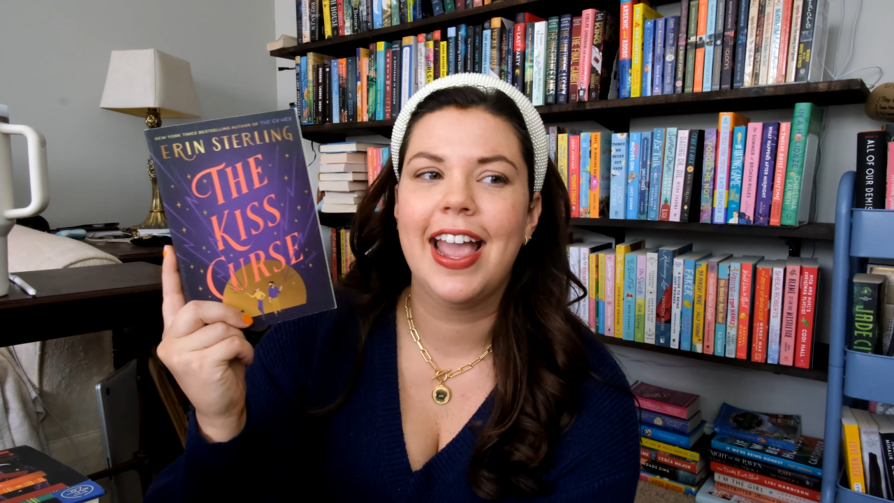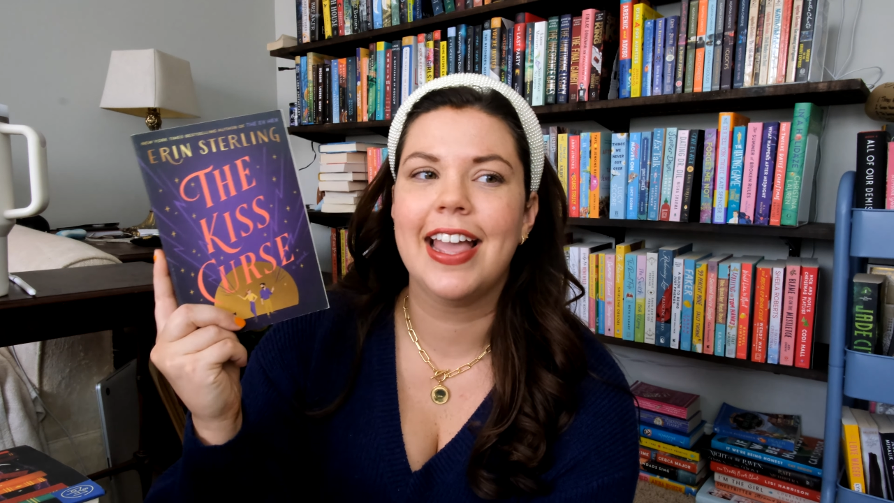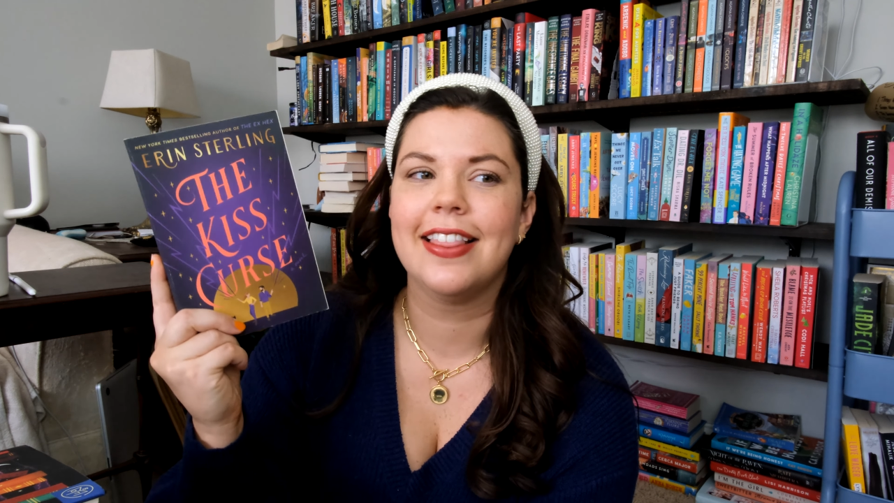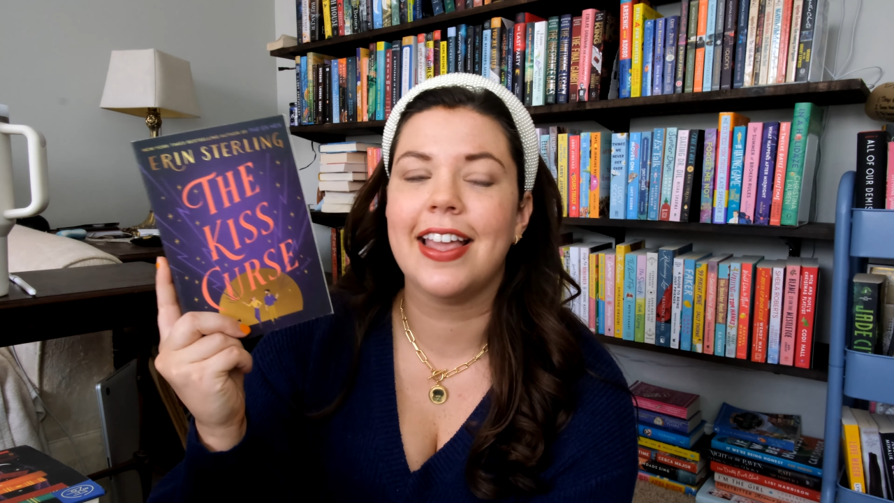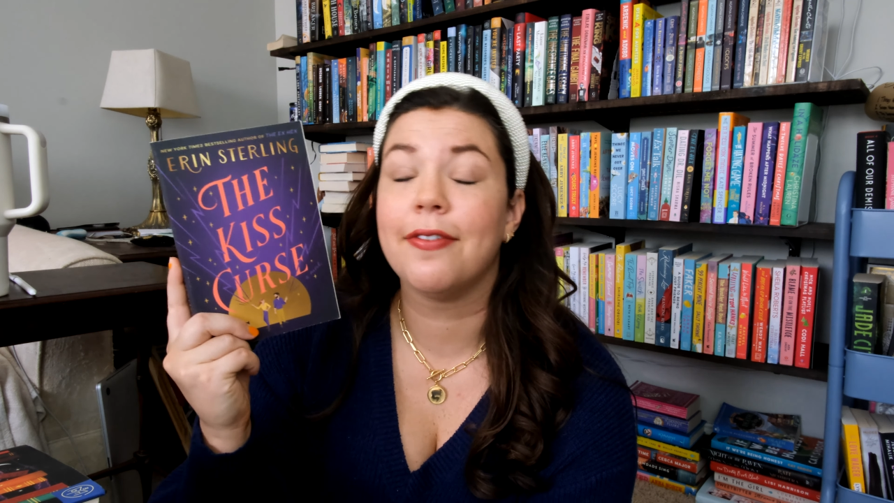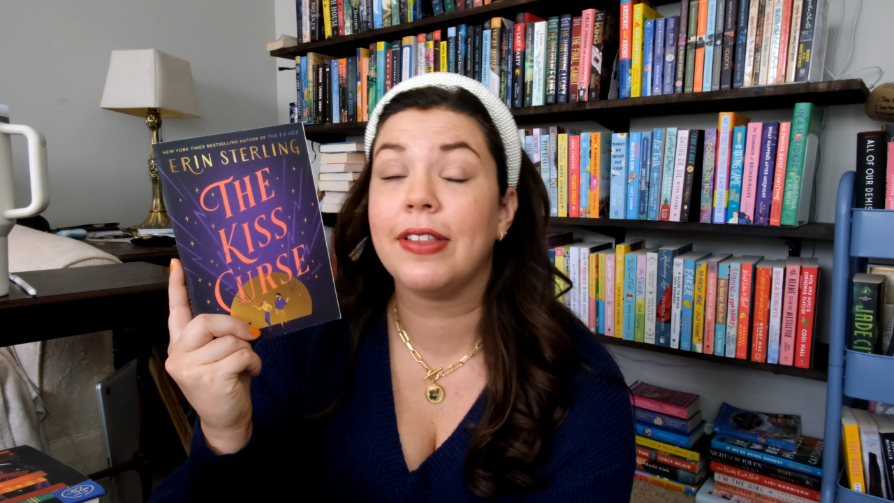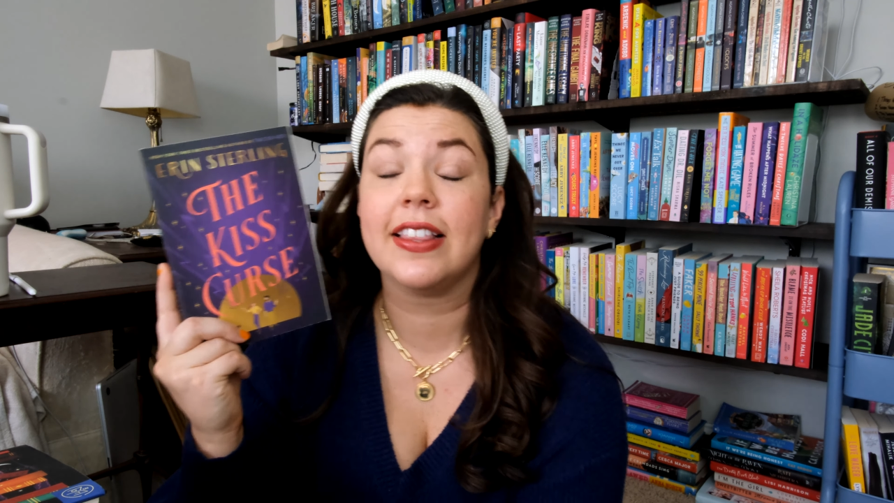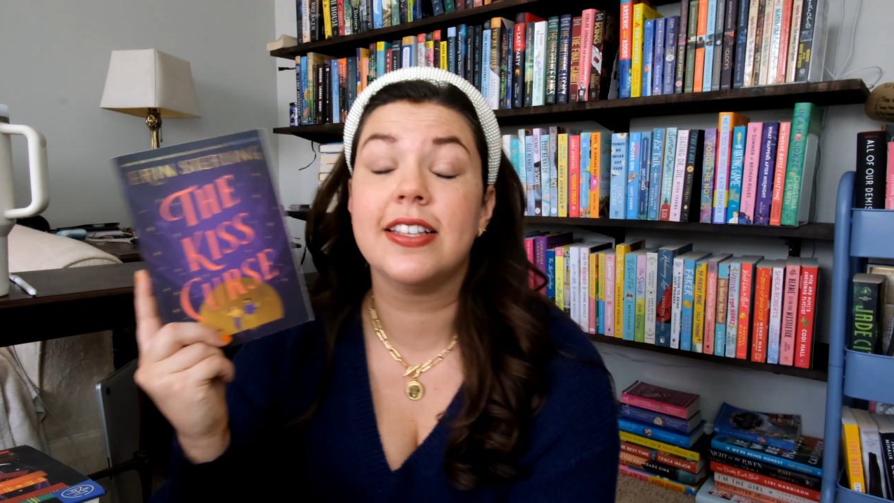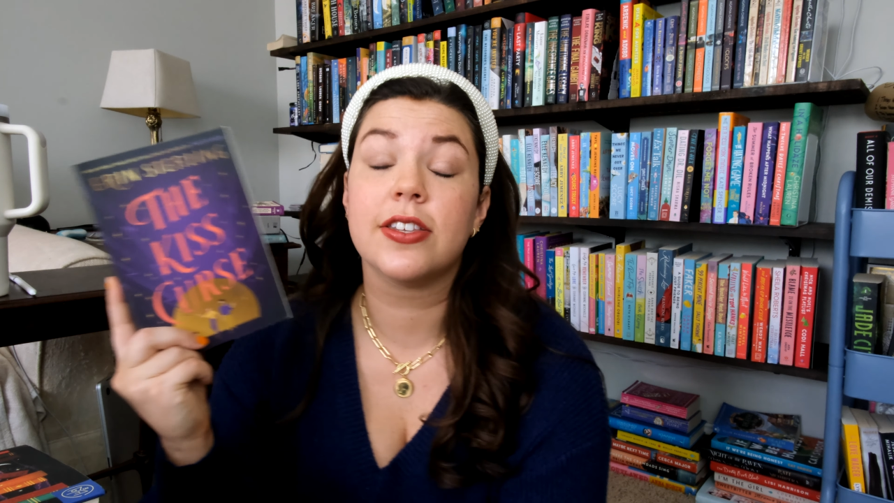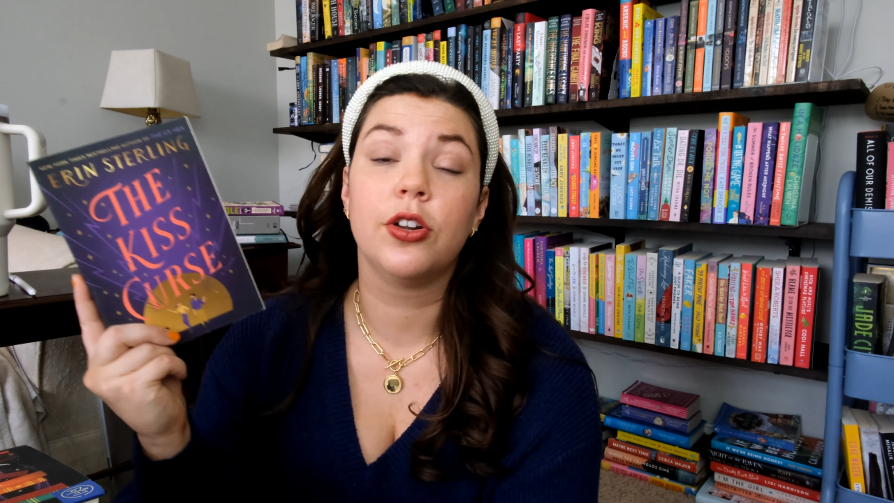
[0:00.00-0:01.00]
and they have
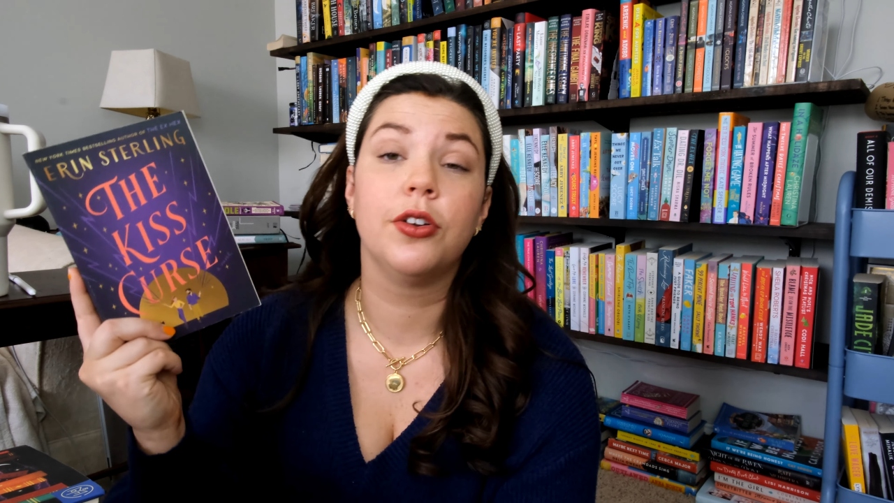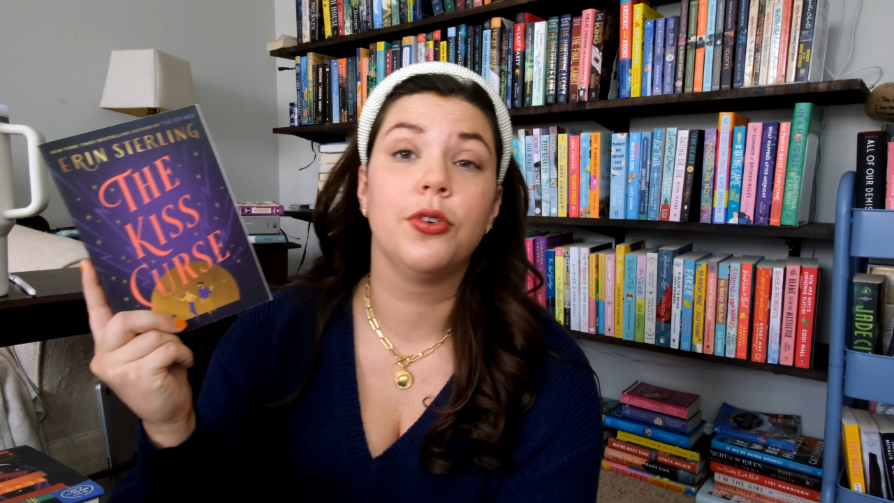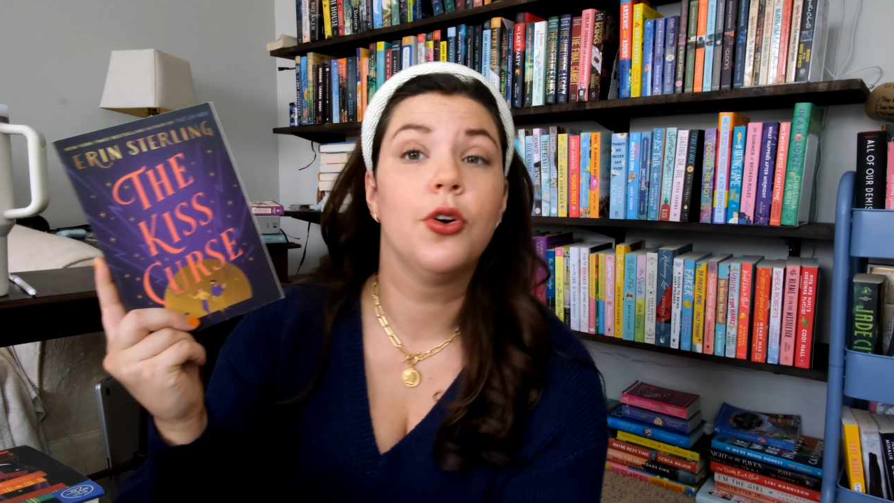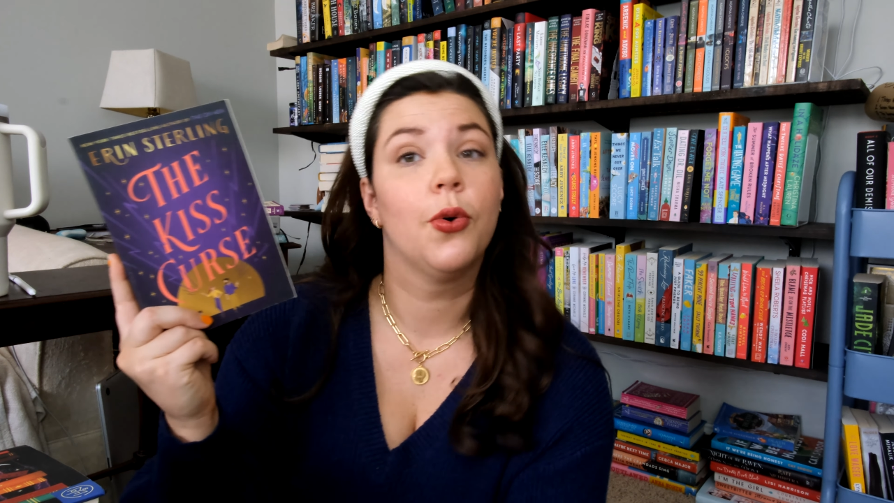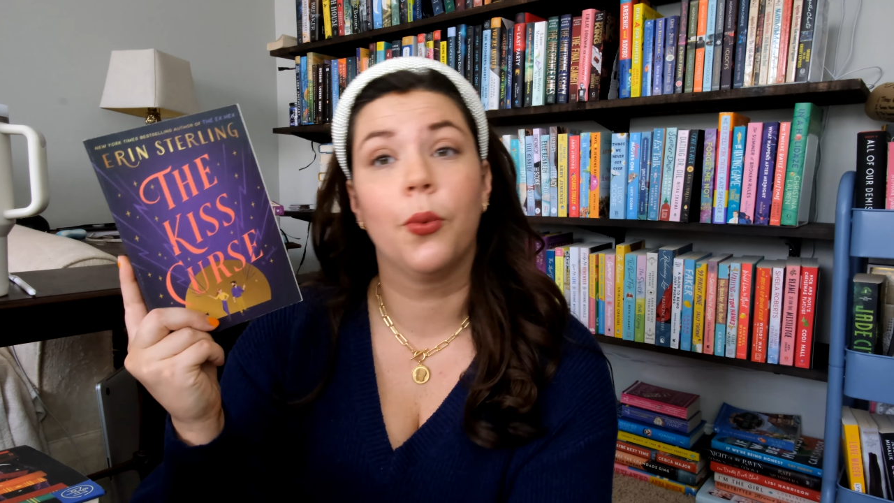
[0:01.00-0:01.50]
like these little